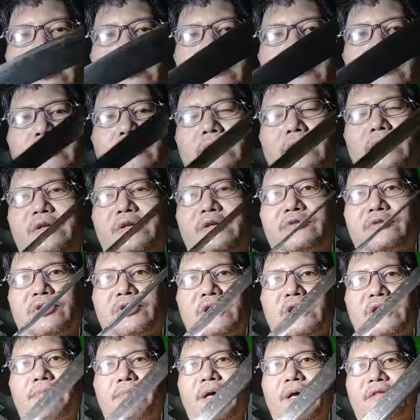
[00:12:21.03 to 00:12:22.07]
It's actually the
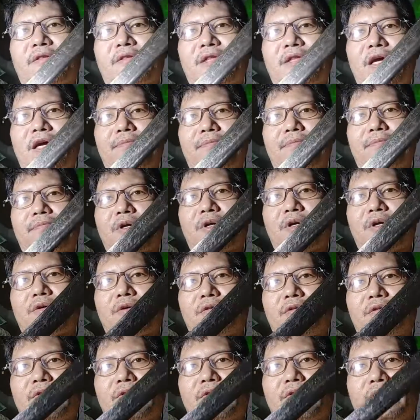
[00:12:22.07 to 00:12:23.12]
best type
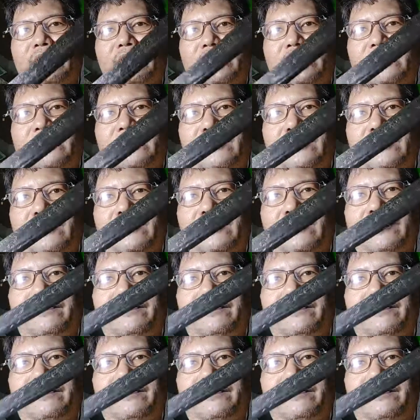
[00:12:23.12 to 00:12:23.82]
because uh,